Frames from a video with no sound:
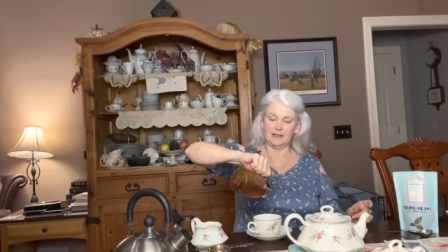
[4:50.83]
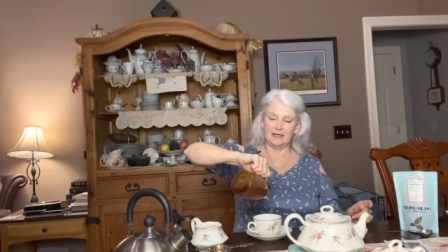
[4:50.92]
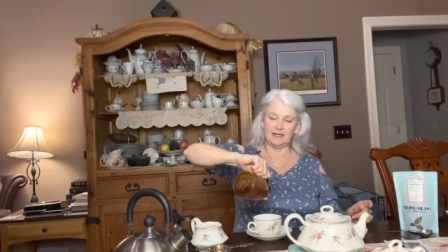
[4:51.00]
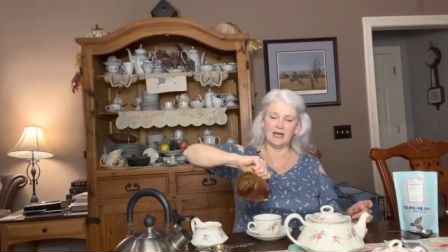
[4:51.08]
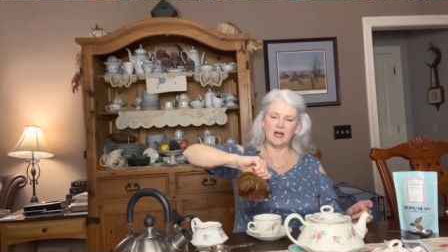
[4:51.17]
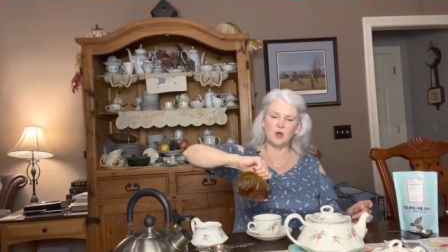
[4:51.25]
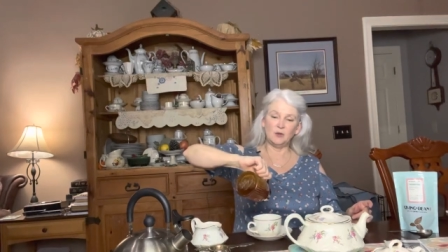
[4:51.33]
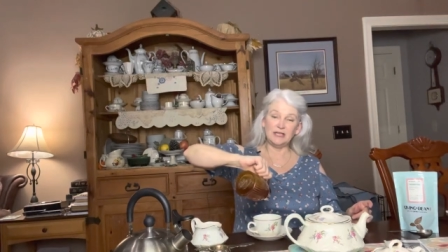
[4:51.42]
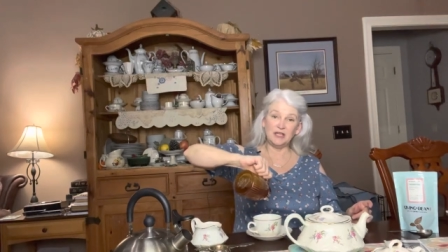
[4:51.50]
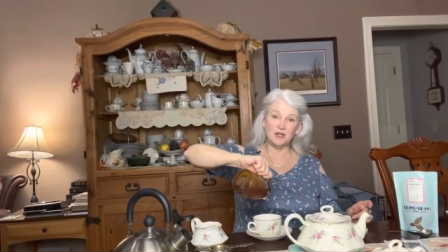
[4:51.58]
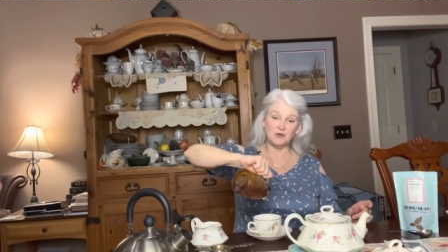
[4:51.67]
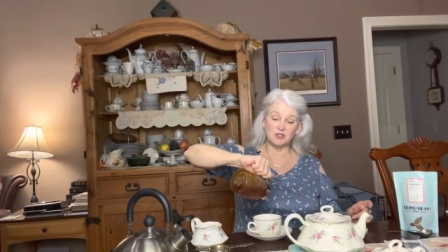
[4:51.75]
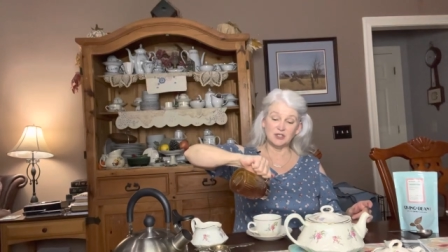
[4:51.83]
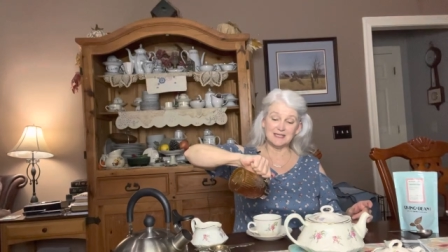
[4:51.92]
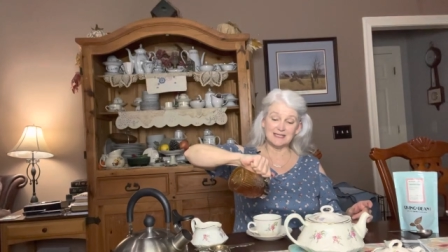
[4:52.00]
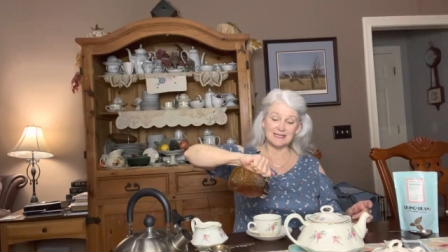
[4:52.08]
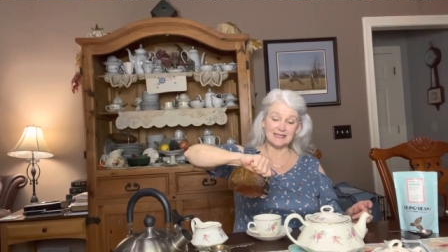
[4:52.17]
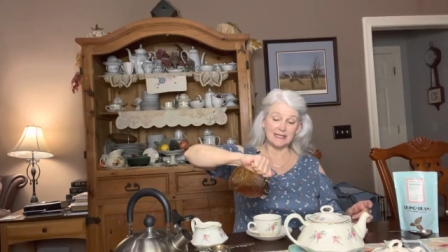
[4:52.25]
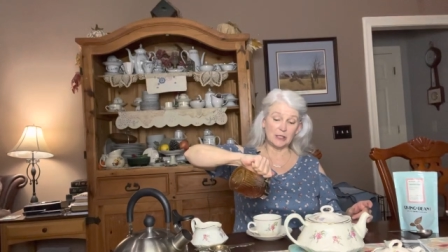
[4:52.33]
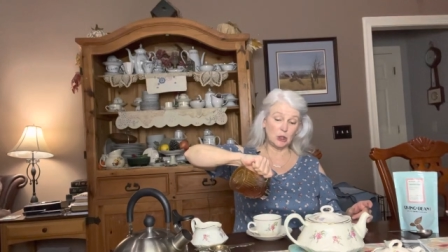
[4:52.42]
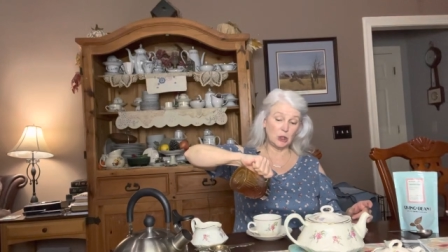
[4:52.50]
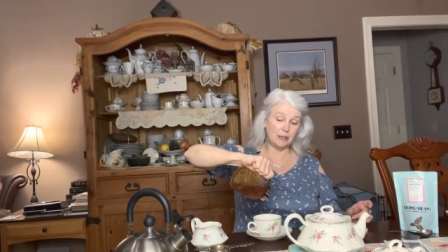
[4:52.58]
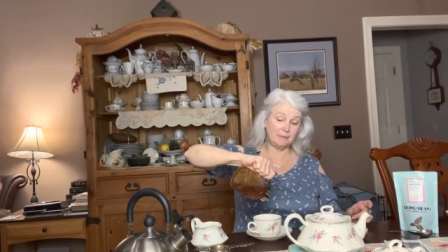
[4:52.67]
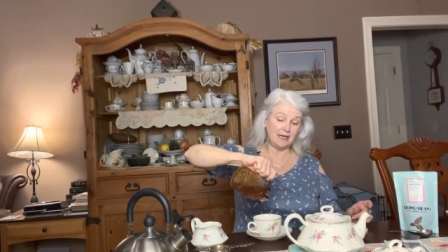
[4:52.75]
And I only use just a
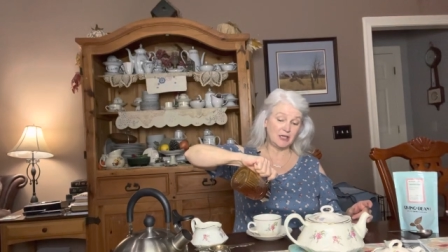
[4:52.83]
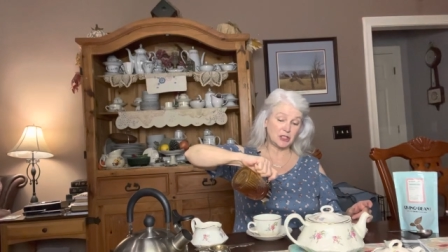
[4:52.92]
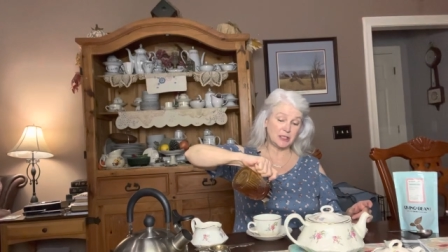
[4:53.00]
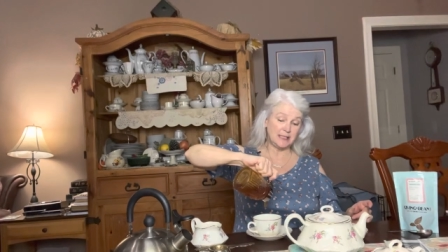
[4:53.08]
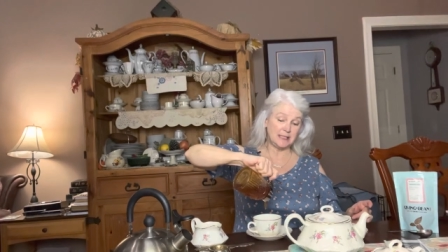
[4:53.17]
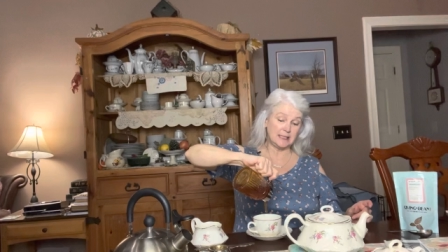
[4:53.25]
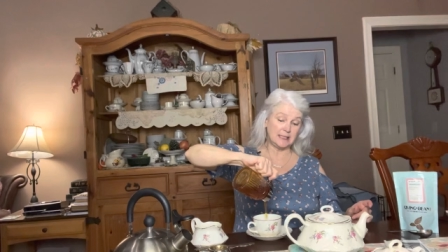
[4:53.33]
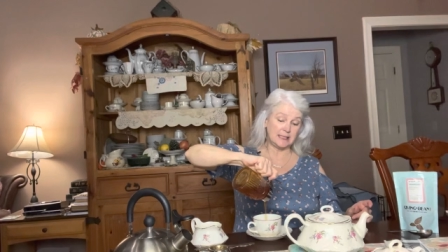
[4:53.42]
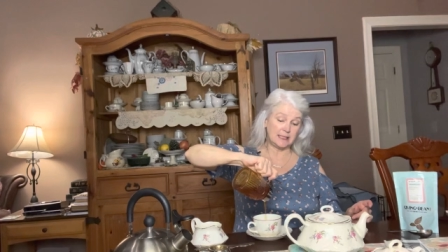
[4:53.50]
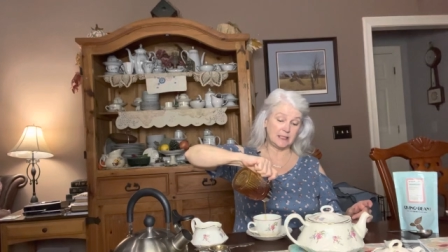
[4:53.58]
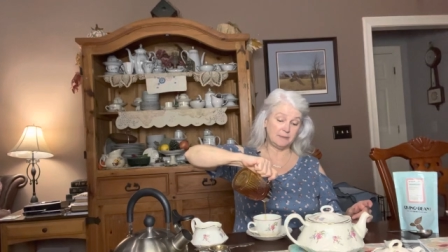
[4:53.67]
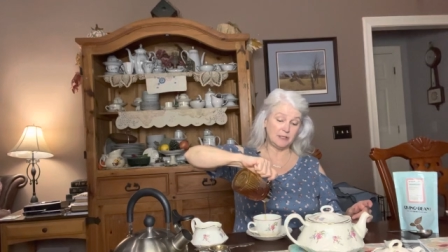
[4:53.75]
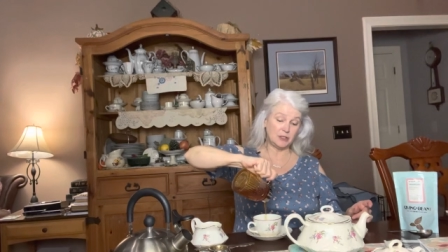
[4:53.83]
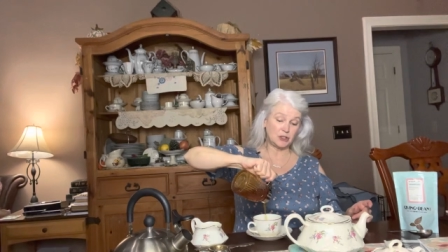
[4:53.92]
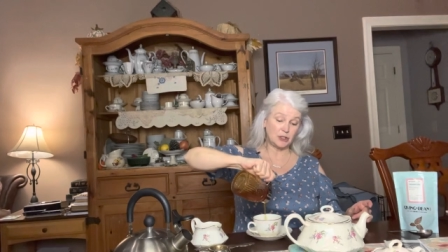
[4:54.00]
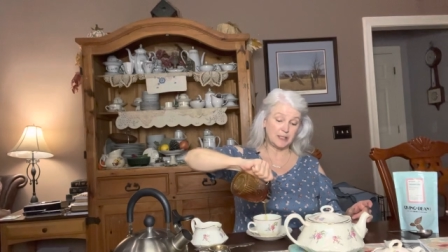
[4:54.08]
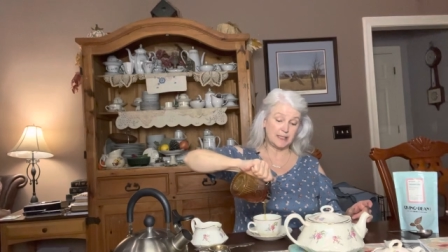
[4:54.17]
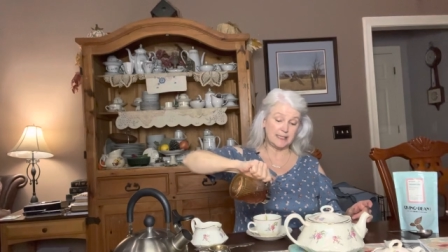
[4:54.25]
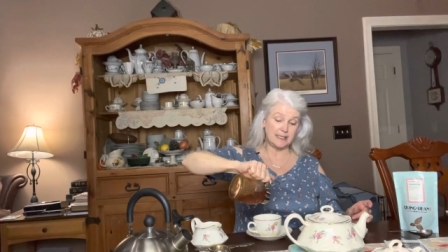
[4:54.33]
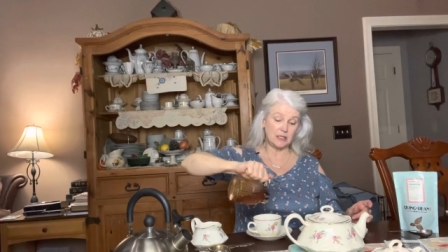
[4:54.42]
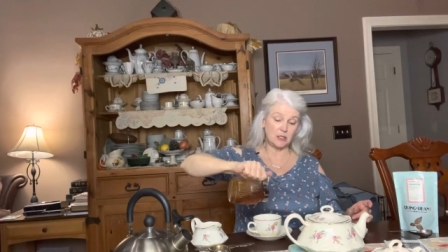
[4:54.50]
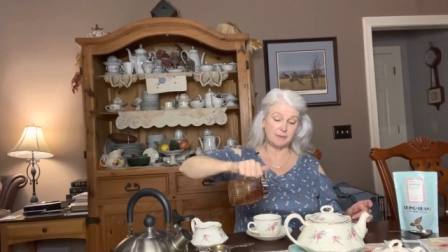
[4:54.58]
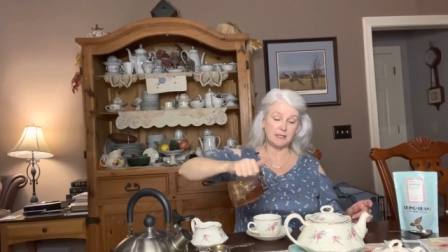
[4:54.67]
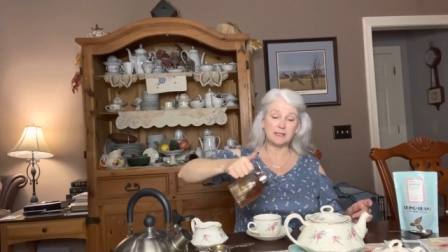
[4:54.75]
little. I'm actually not going to measure it
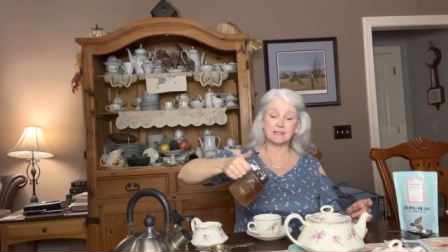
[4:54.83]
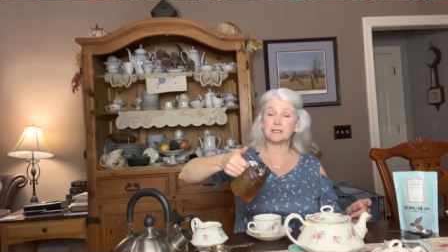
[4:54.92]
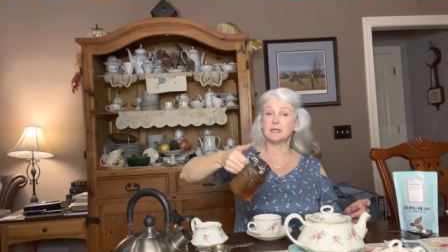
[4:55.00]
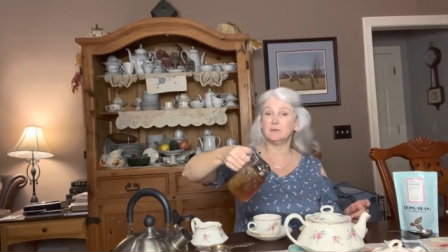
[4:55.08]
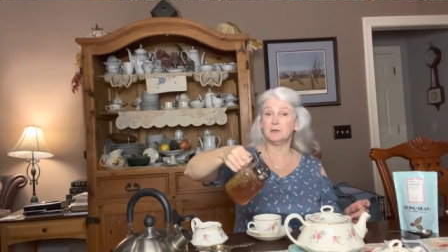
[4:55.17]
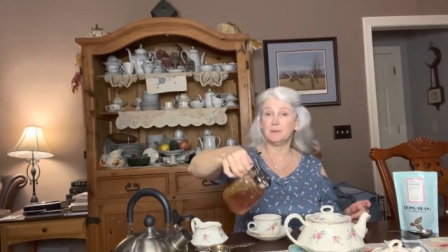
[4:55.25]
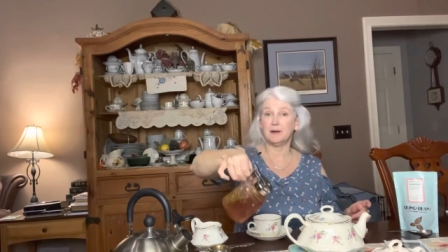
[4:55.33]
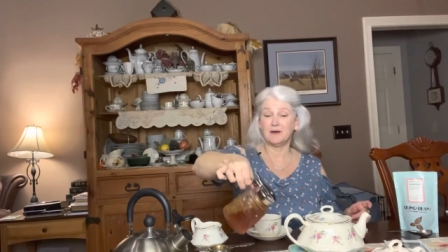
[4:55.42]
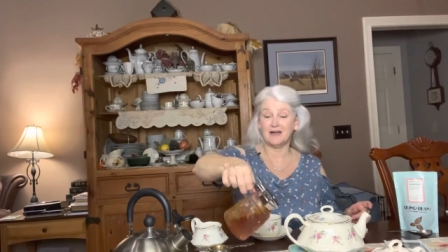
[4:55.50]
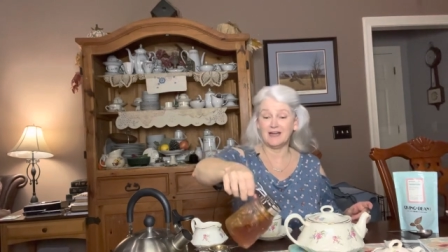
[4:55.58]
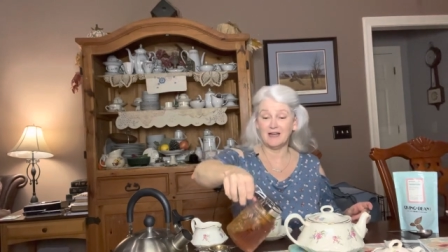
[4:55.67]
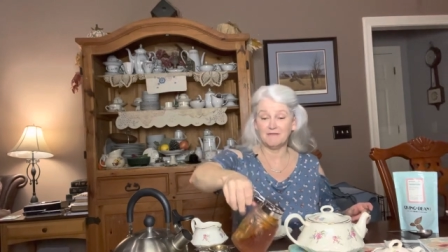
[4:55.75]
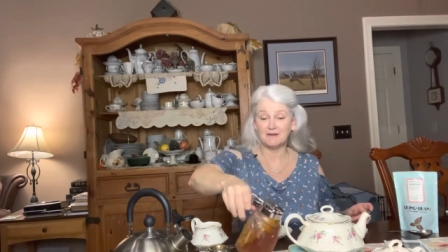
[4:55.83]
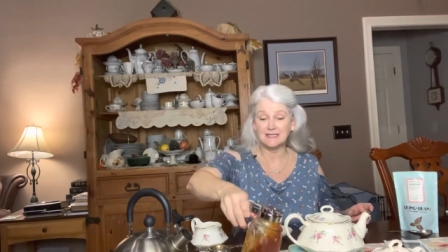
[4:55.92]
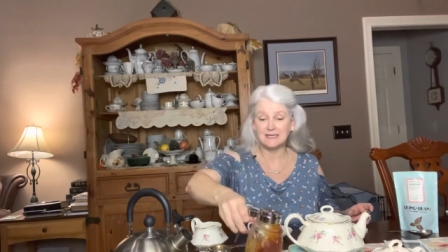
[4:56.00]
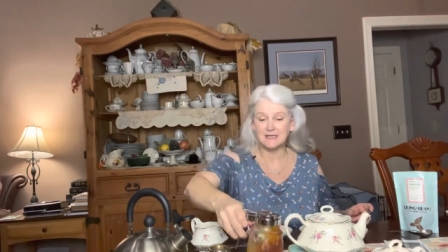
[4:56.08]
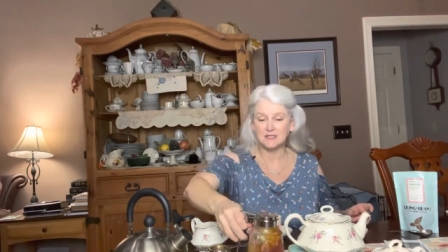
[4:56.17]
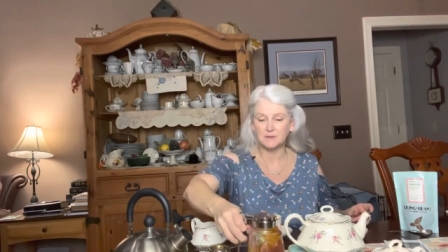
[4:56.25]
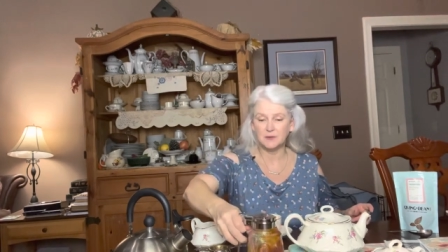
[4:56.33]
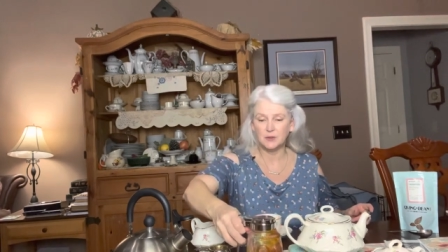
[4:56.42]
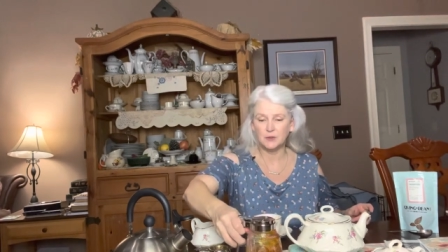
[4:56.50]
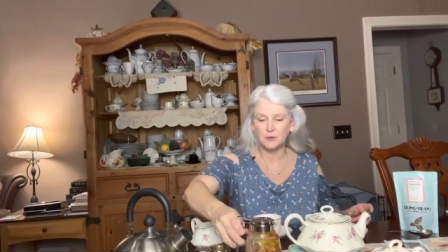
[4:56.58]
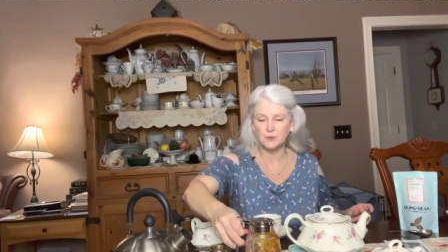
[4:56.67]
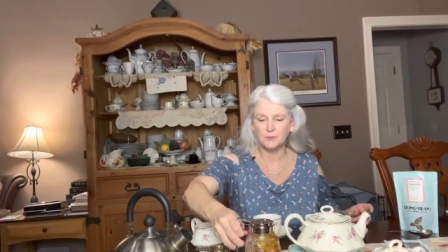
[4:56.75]
out, but it's going to be about half a
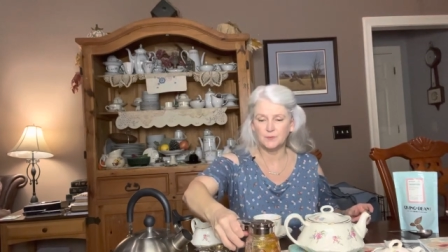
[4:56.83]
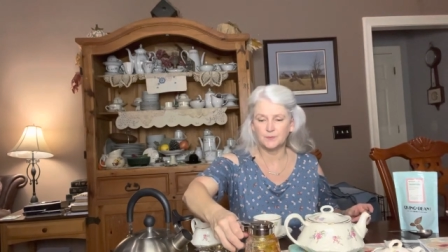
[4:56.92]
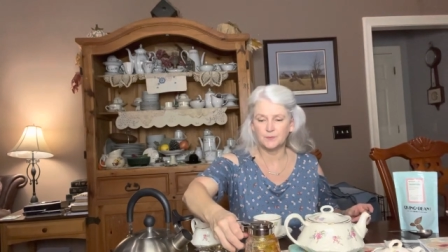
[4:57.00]
teaspoon.